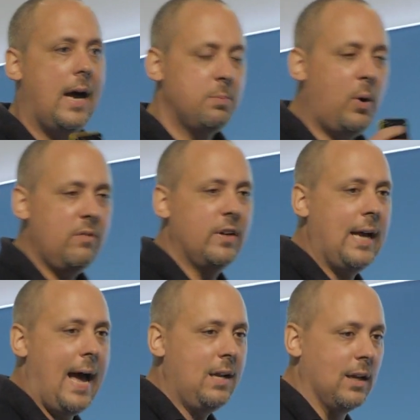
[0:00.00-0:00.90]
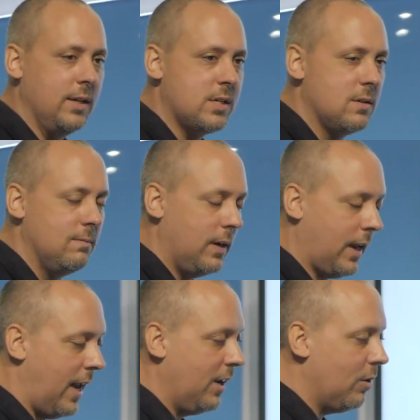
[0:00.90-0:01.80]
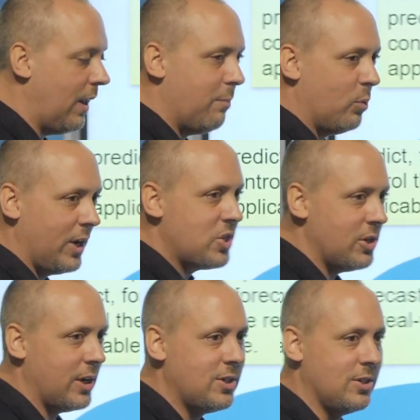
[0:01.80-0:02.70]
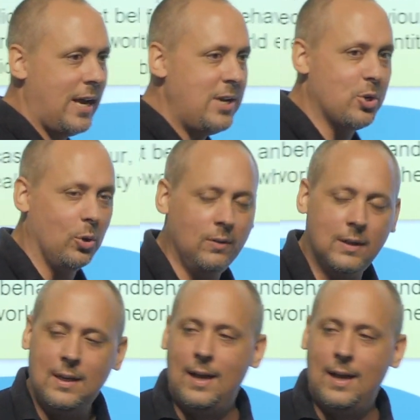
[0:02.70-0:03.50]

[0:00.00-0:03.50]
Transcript: As part of a catalyst, again, collaboration is essential,